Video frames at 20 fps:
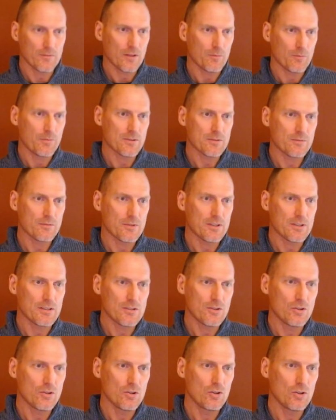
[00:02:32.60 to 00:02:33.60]
bishop to
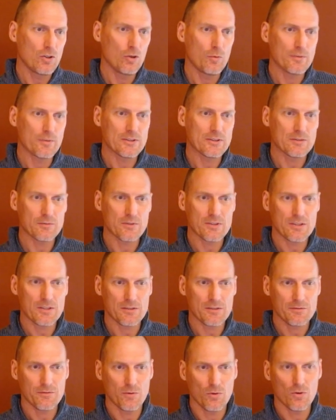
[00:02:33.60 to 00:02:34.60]
e2, bishop to
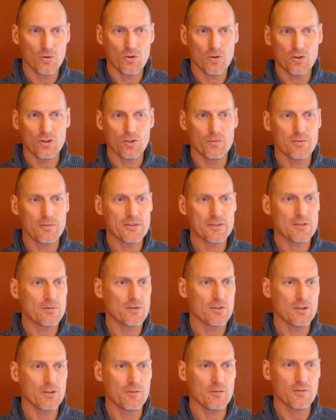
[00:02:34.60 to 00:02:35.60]
c4, bishop
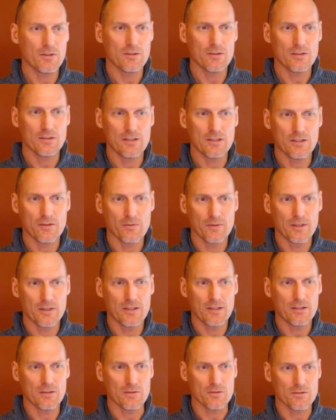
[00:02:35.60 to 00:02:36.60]
could come to
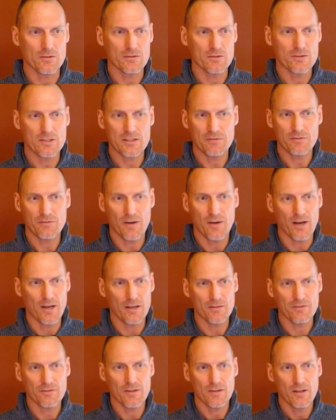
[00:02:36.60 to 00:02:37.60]
e3 or
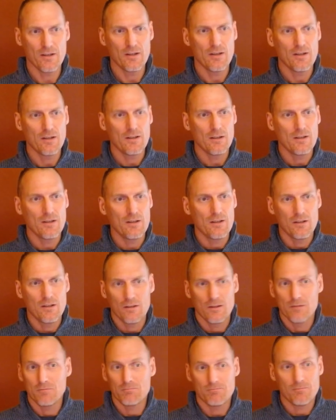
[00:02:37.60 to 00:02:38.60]
g5.
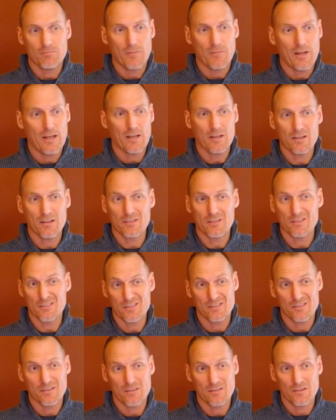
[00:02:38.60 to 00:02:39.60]
And
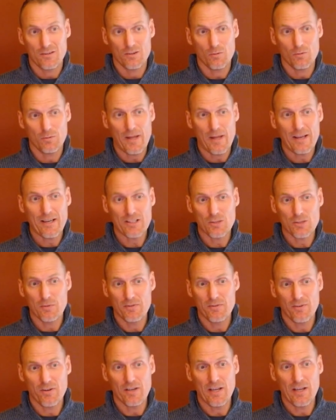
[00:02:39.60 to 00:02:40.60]
black has to be
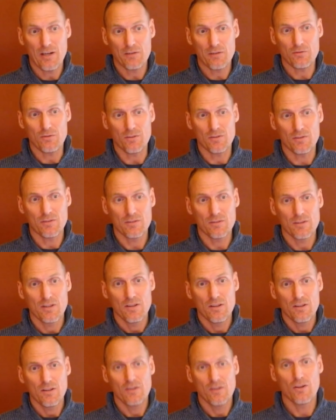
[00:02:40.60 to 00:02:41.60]
very careful.
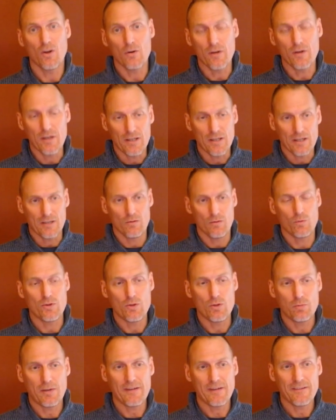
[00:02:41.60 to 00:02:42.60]
When
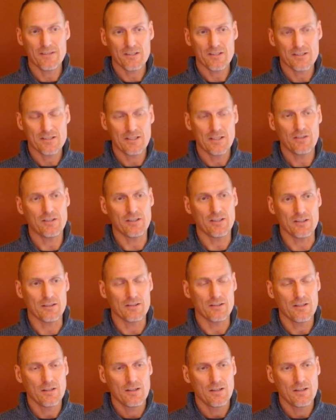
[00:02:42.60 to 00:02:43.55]
you play the Sicilian,